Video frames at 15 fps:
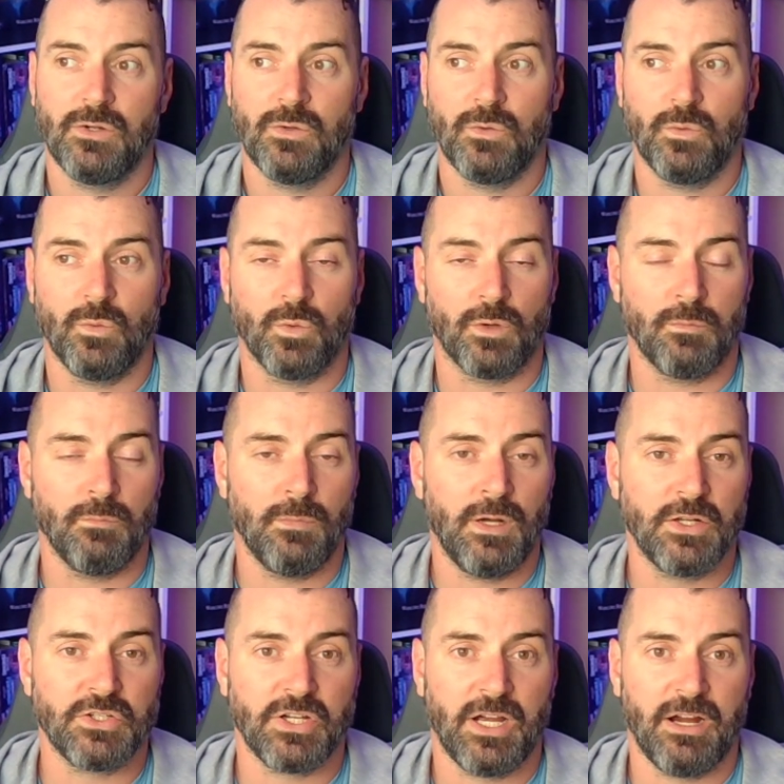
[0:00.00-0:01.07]
were
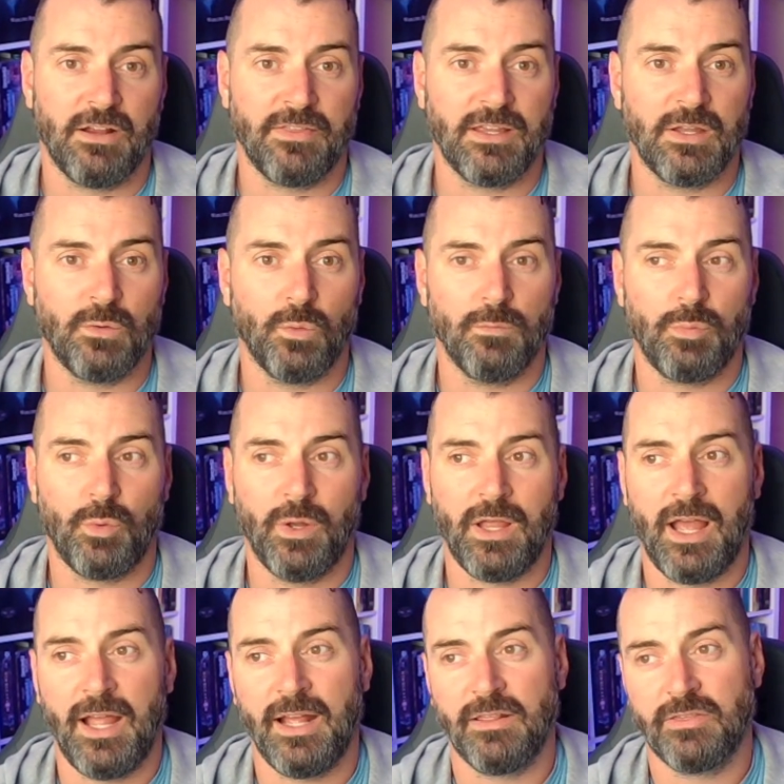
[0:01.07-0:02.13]
much higher. I think at one point
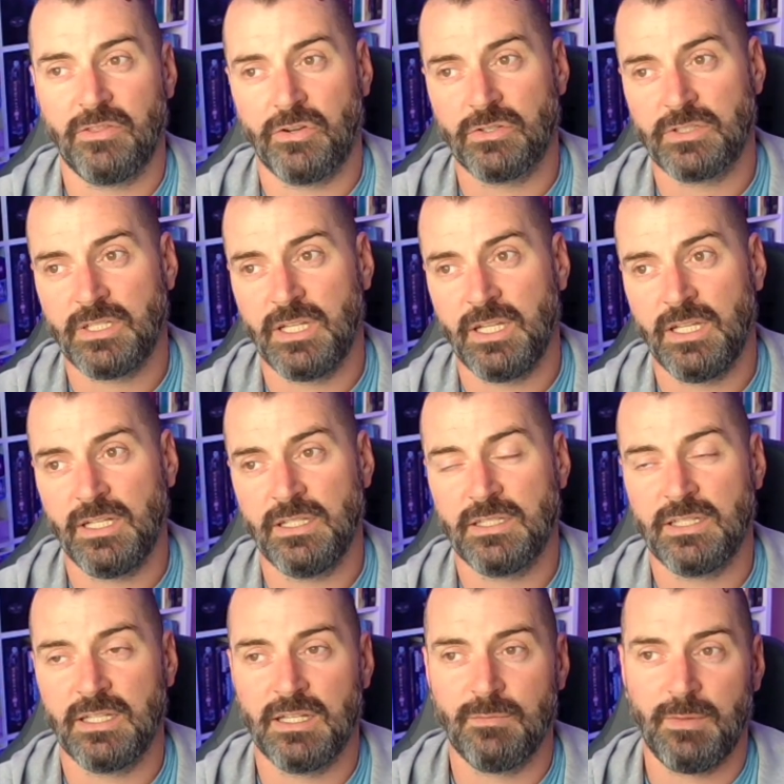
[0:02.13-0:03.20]
I had 13,
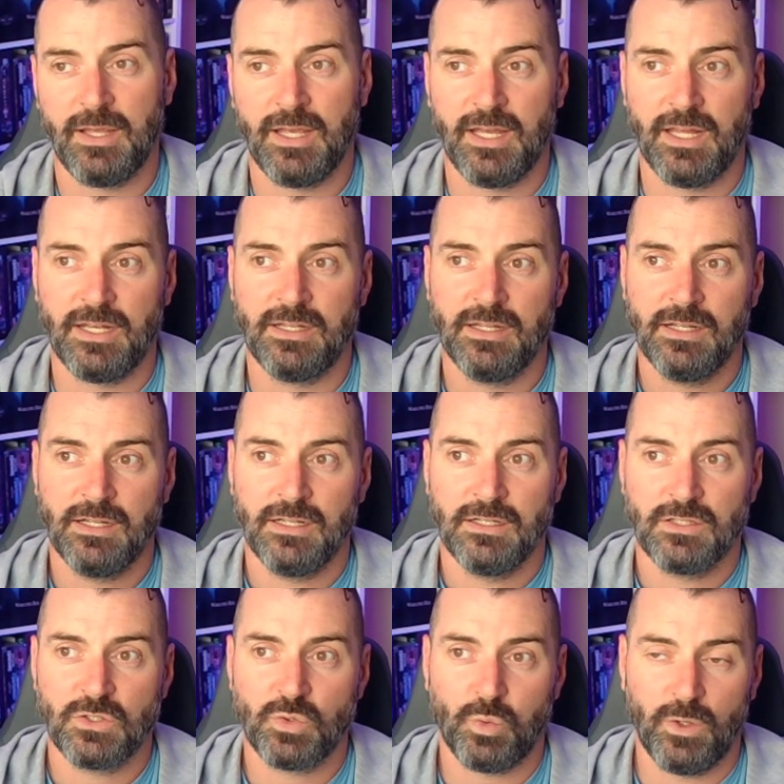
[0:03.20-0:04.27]
Tim had
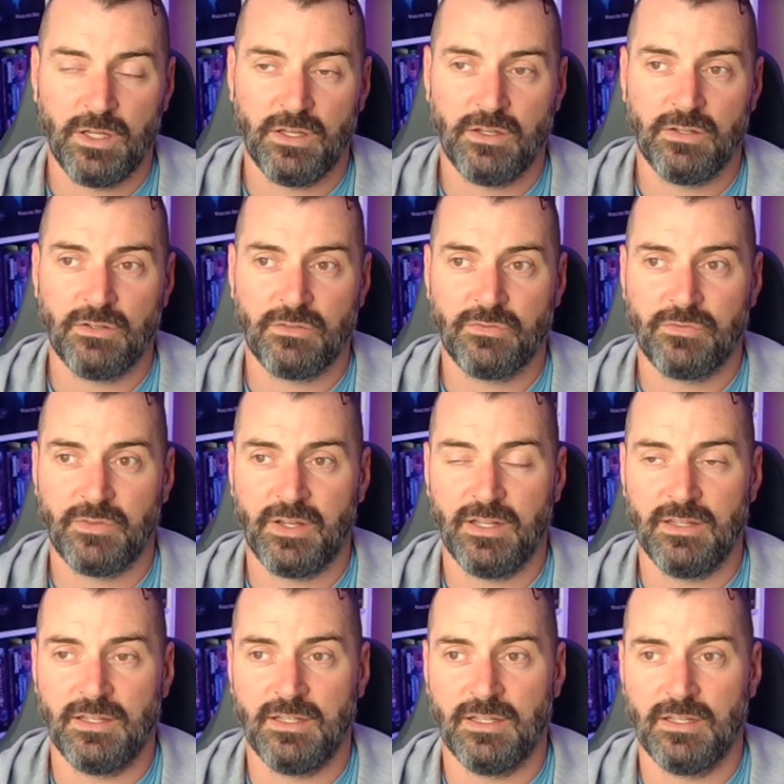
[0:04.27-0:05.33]
12,
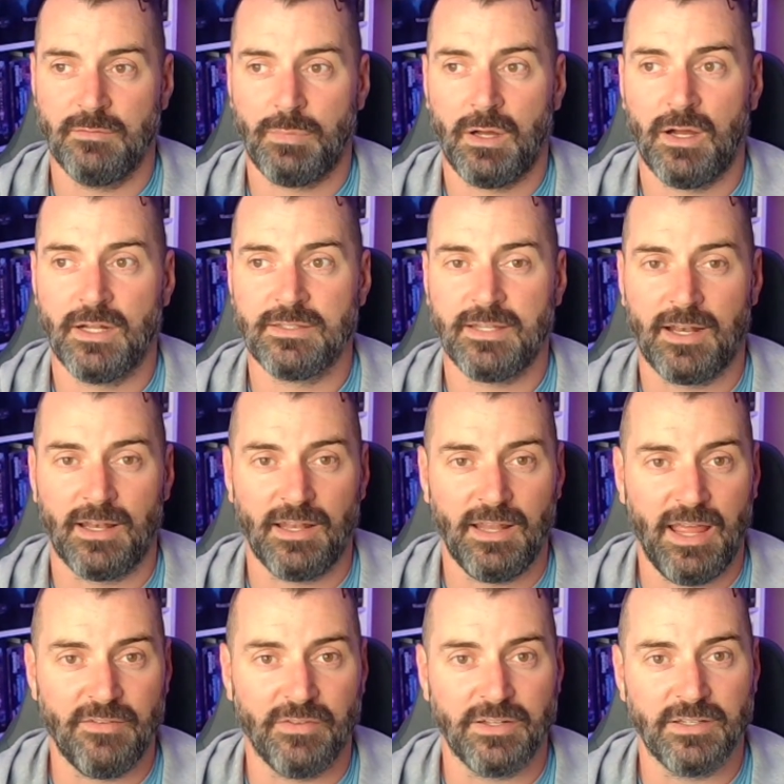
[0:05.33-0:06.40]
and then Banz had
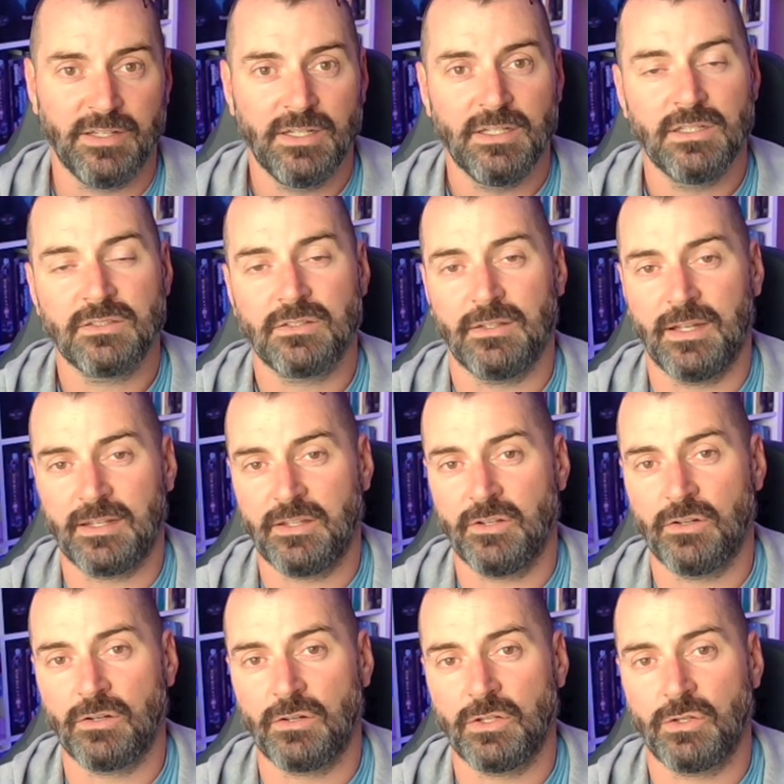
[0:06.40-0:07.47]
11. So like
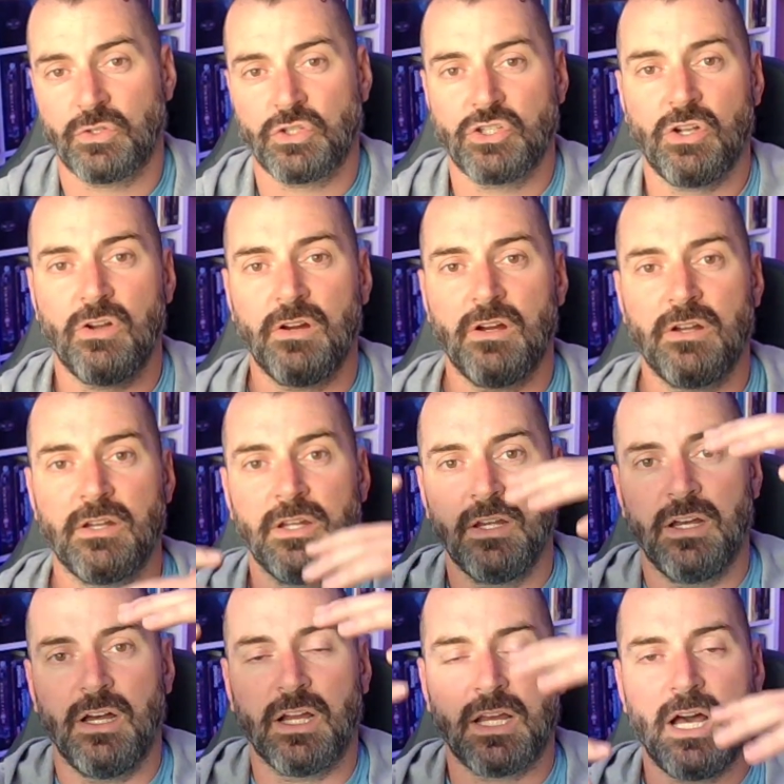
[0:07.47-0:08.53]
your shard
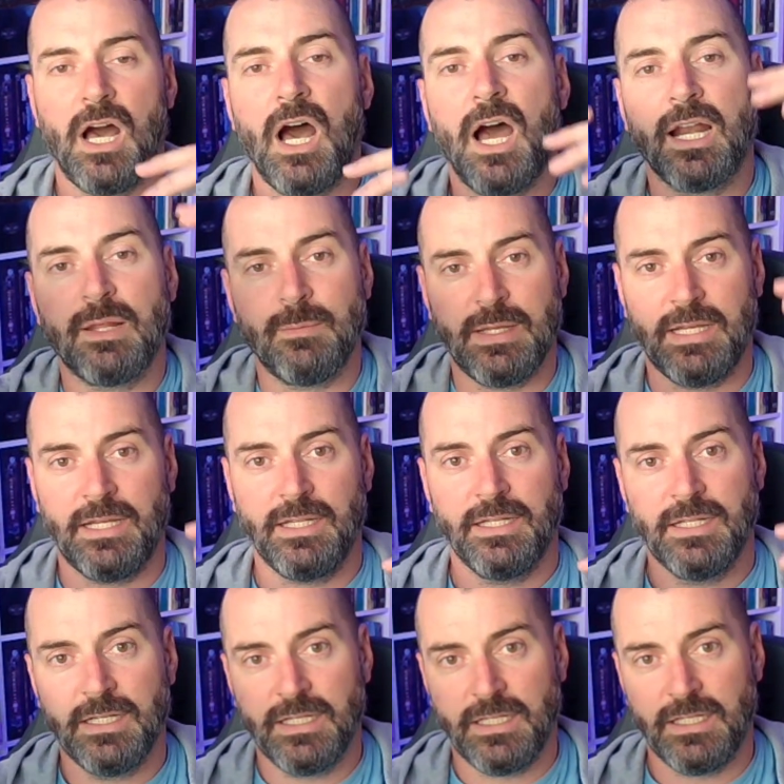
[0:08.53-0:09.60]
economy
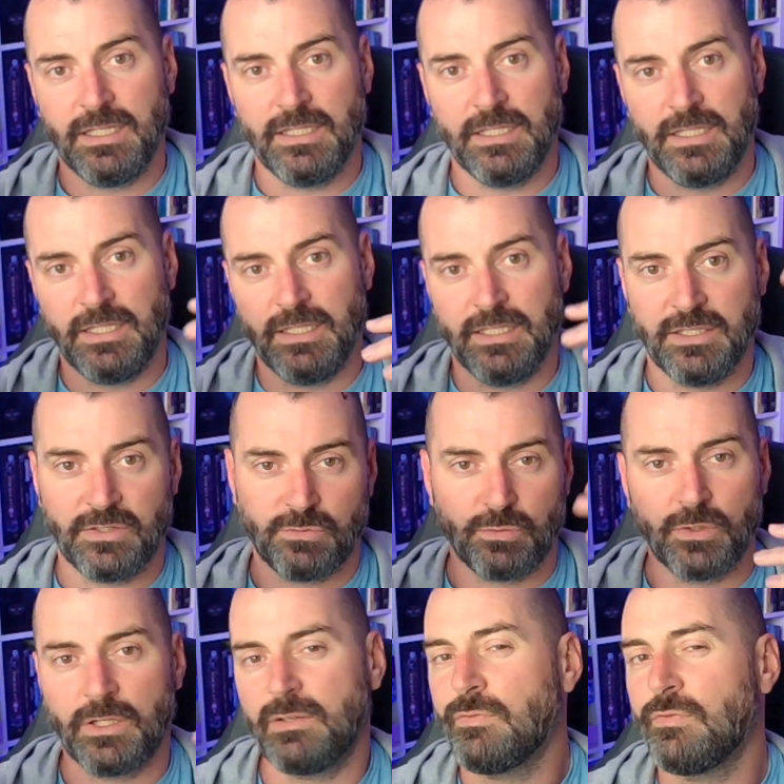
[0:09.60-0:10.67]
is
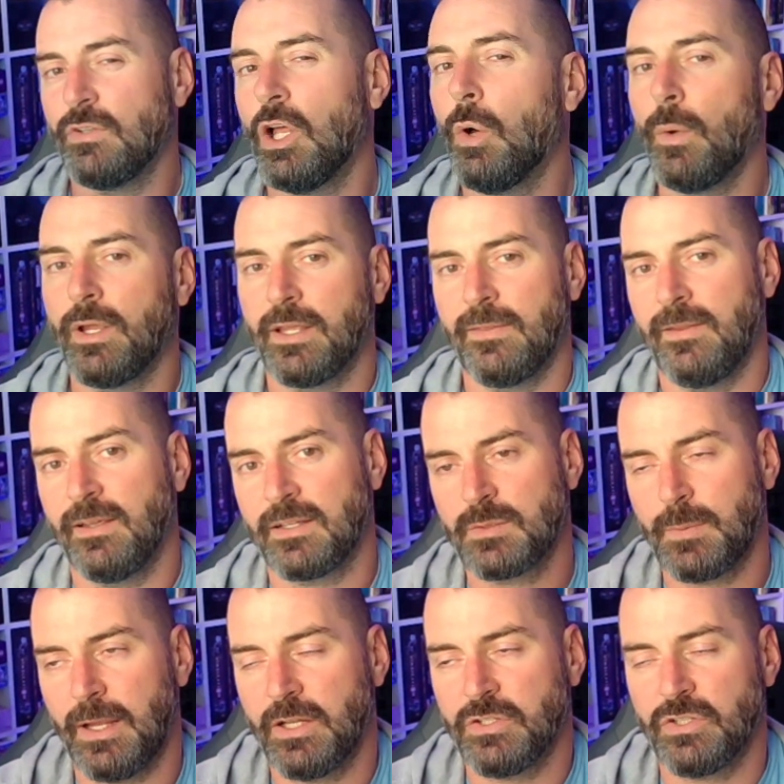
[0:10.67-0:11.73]
really flowing in the
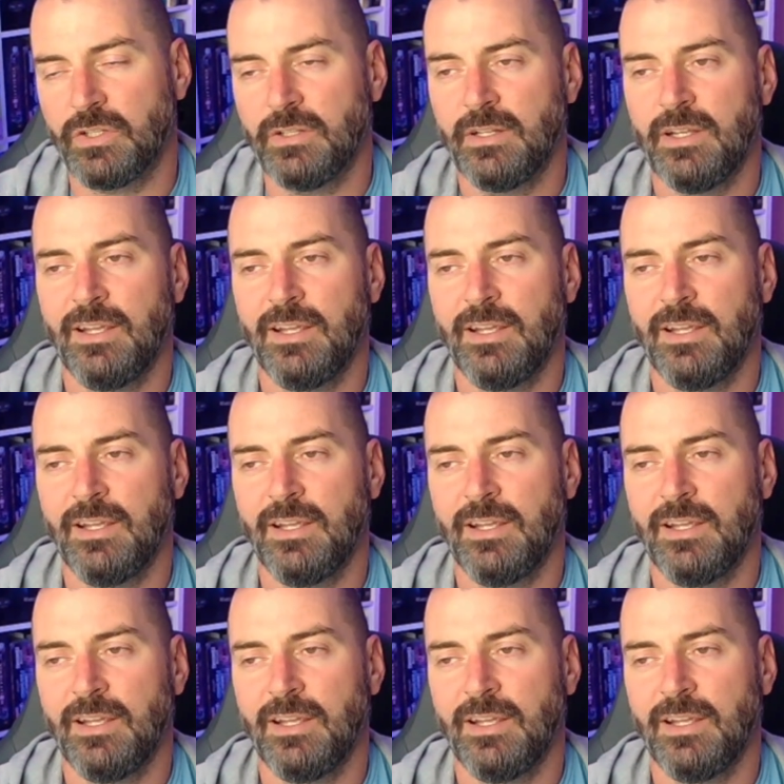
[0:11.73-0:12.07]
expansion.